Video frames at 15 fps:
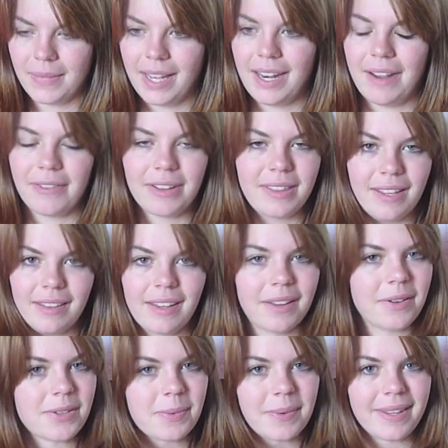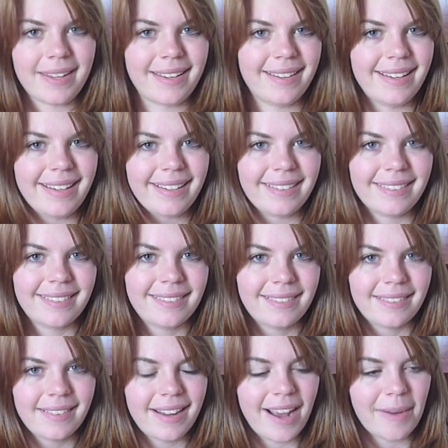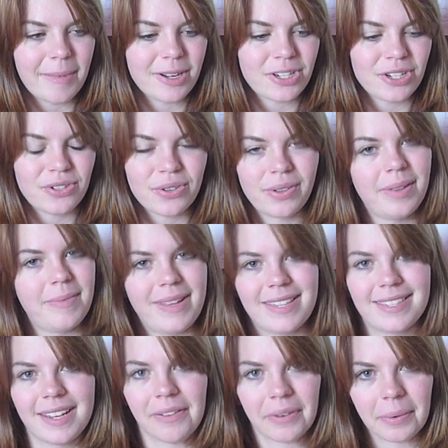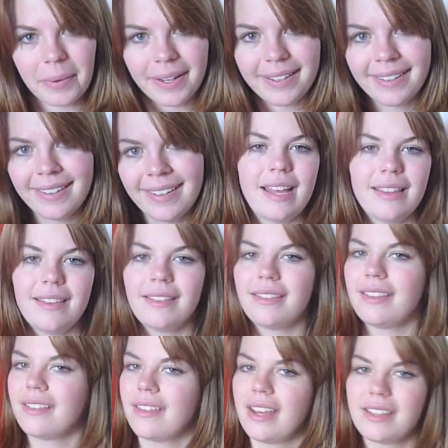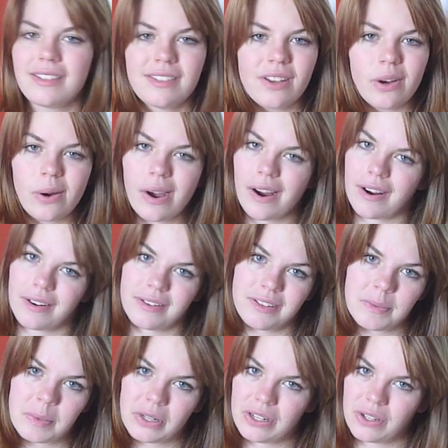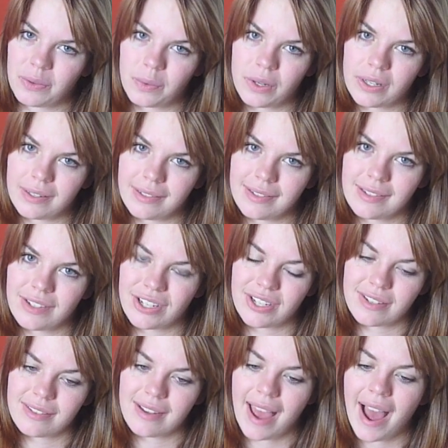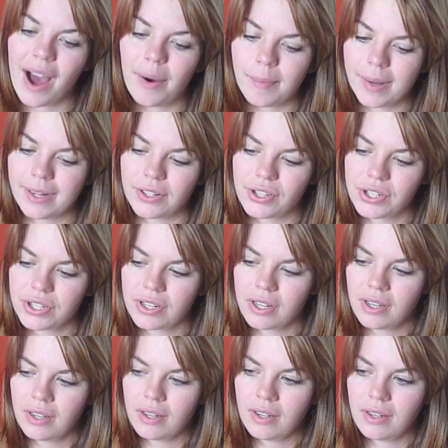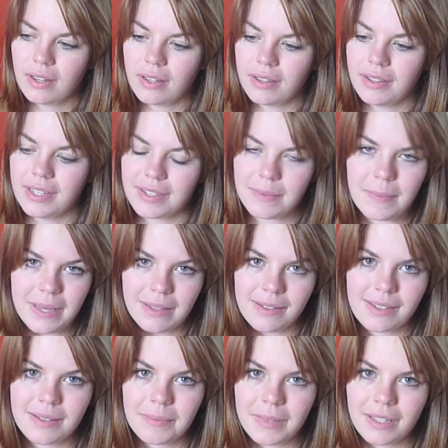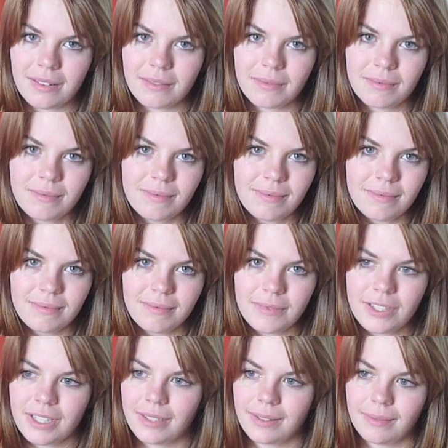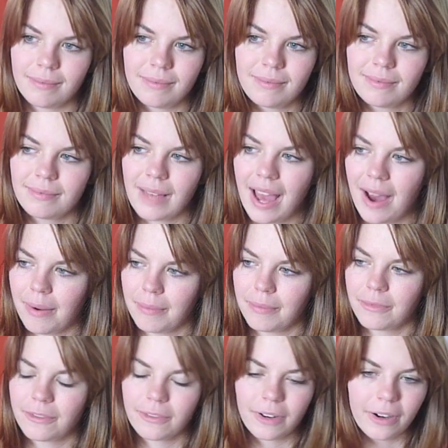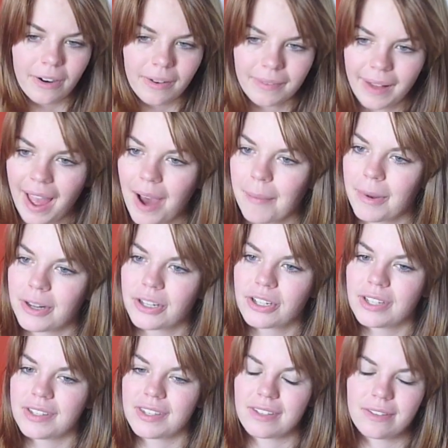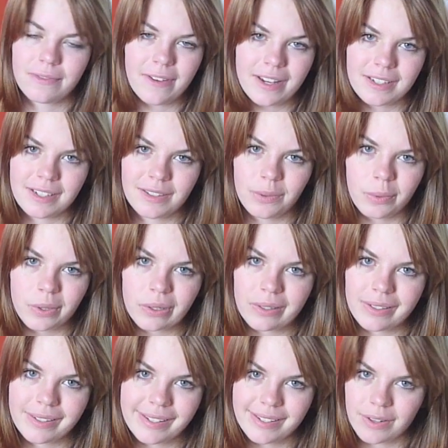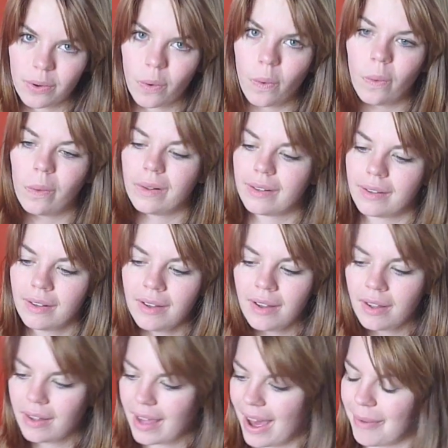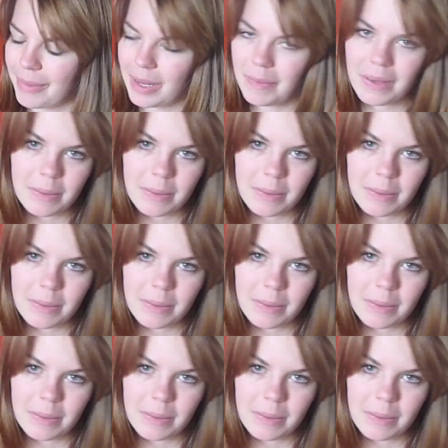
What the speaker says: and everything that goes with it, and how much it truly means to everyone. It's so hard to put into words just how much this means to me, to how much this has affected the world as a whole, and how many